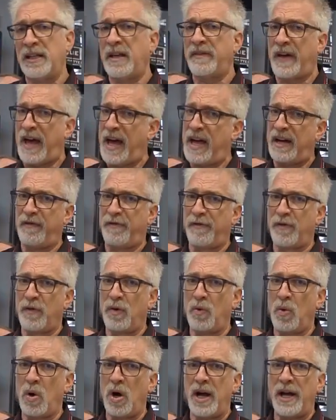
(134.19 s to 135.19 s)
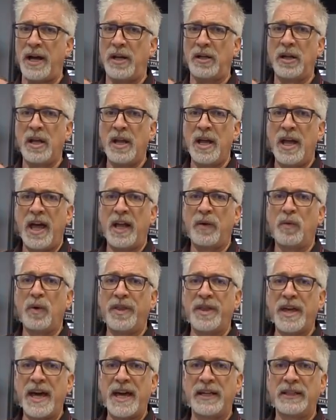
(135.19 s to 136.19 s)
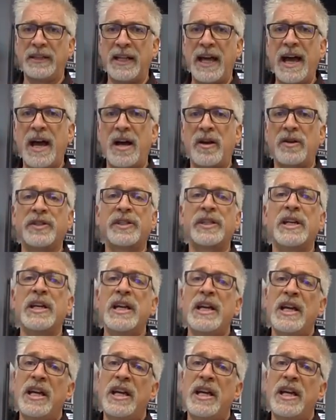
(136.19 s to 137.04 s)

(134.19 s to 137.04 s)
They've had it for a while, and what that allows